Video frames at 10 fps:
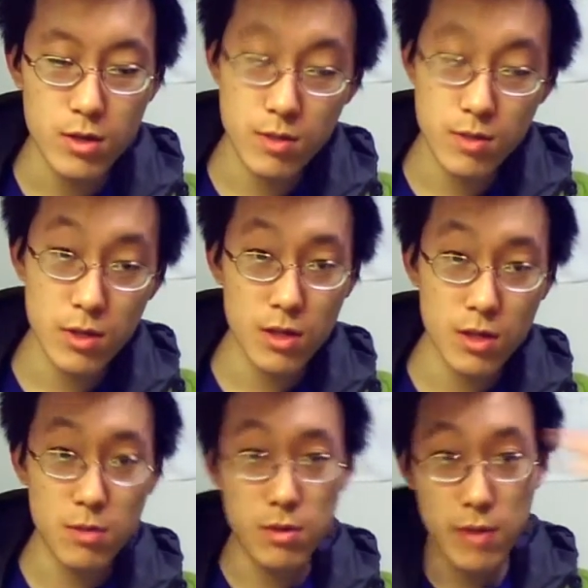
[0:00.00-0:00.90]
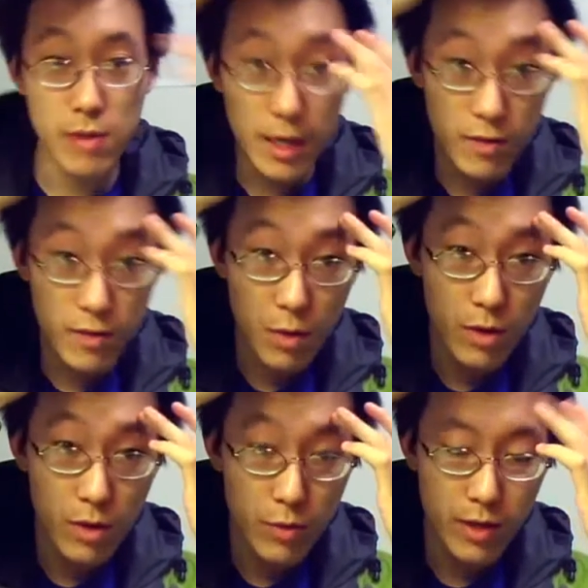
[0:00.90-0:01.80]
stimulated the negative
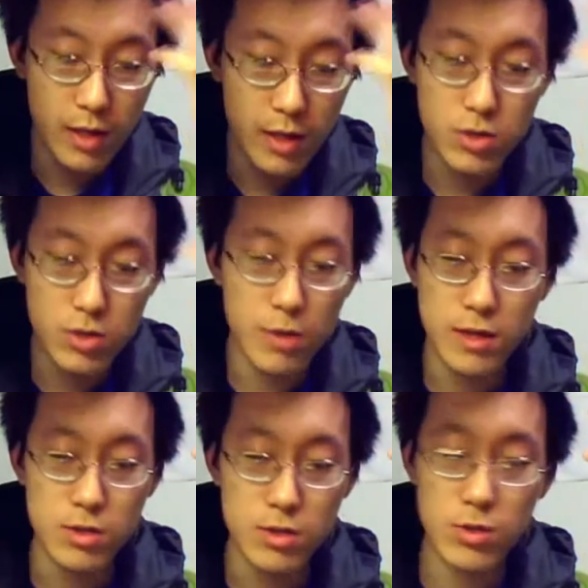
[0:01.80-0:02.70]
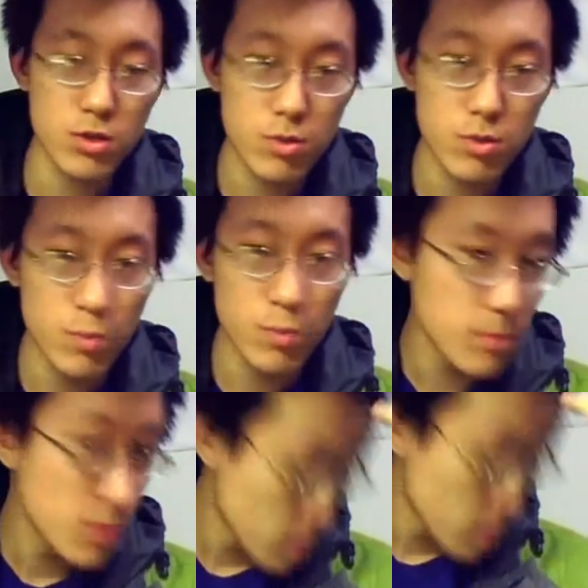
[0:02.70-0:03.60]
part of the brain and I just automatically switch it to
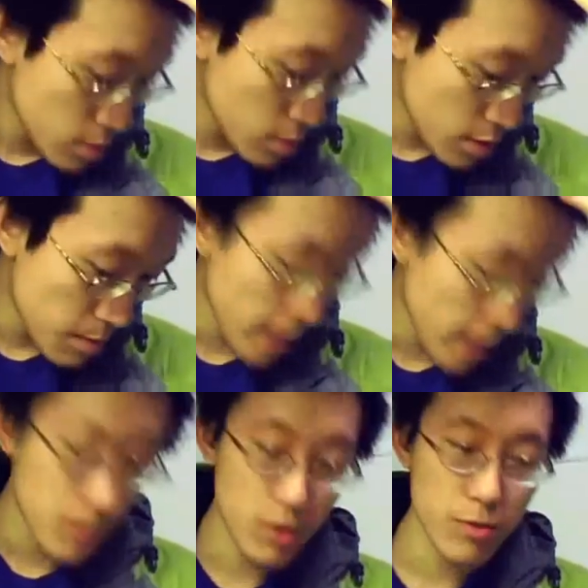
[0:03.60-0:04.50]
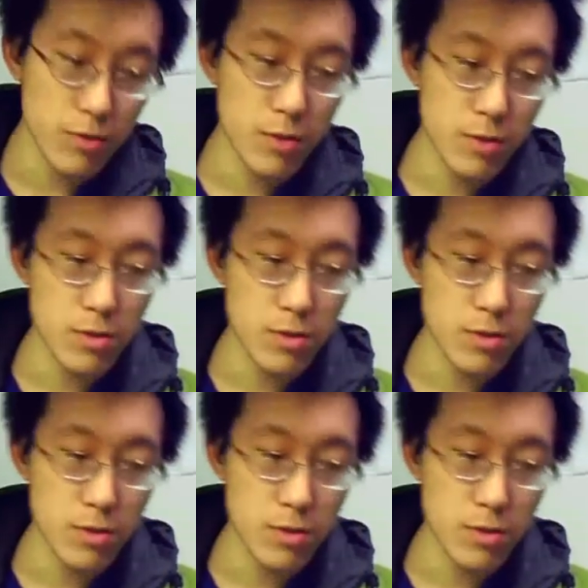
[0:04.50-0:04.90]
the back part of the brain.